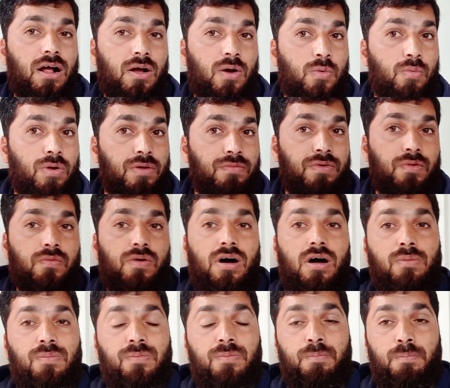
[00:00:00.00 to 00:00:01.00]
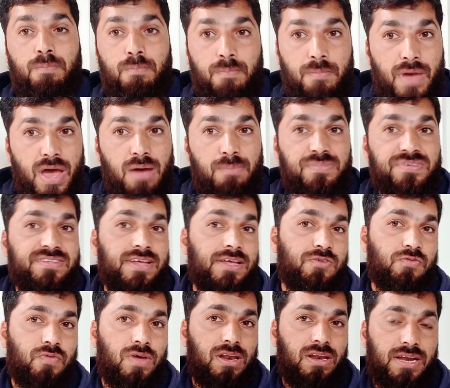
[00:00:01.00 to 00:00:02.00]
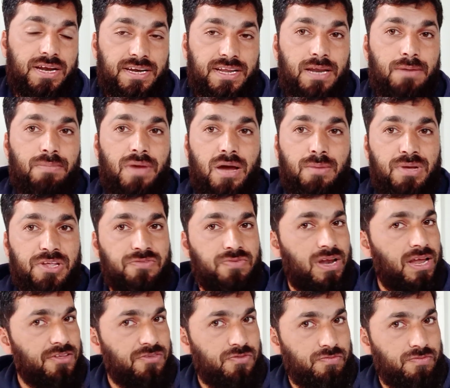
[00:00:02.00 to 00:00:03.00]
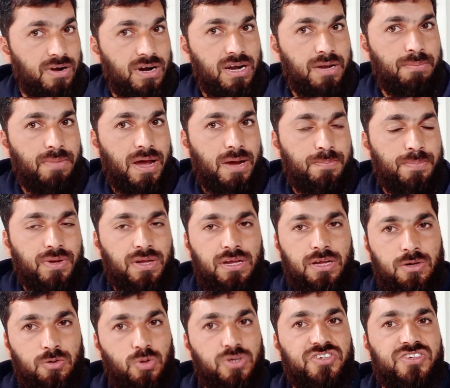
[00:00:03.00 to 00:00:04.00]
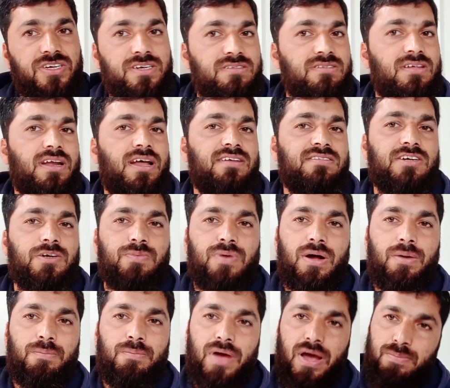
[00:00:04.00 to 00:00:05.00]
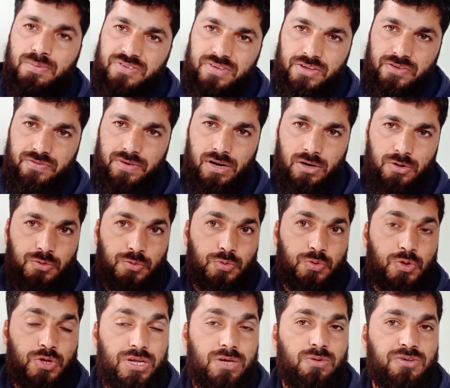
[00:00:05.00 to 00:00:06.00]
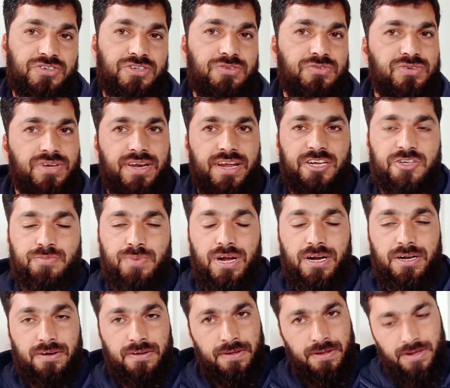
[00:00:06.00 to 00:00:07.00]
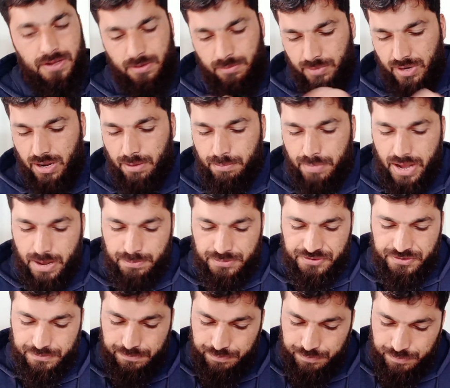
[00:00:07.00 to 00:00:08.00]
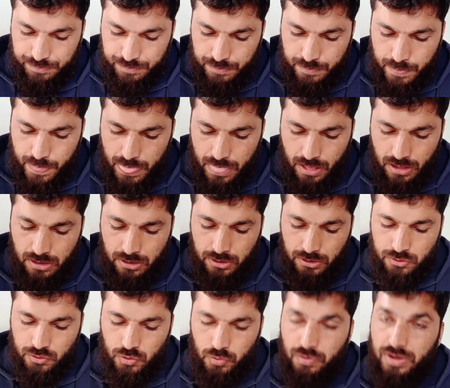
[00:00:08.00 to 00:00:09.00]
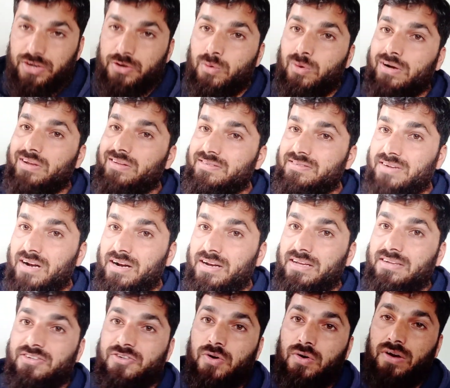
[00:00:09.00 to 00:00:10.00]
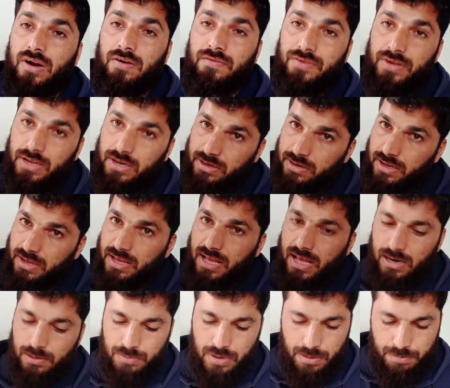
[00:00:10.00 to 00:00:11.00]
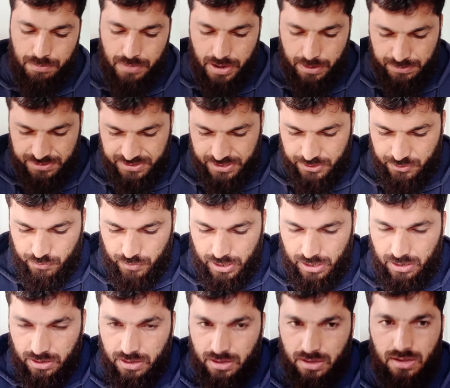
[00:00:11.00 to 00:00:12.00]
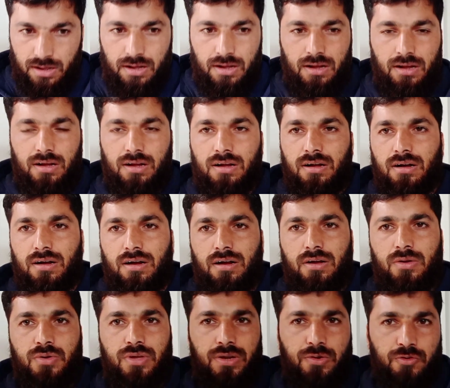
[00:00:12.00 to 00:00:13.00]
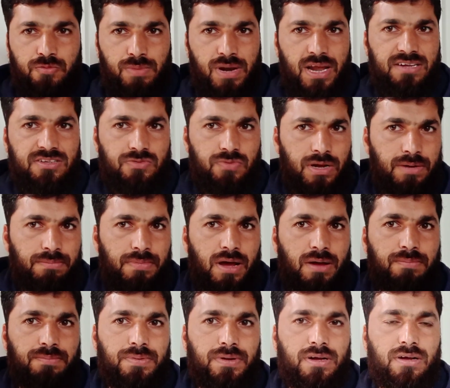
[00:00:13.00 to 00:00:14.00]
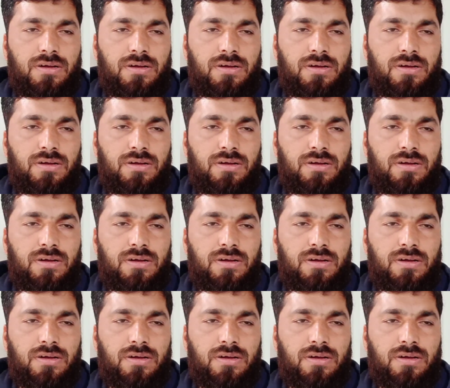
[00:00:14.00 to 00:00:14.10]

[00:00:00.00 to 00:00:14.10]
overview of maps as well, Indian map as well as world map. Questions are asked from maps as well. 2-3 questions you can expect from maps. So when you are studying geography, take help of maps as well. You can use Black Swan map,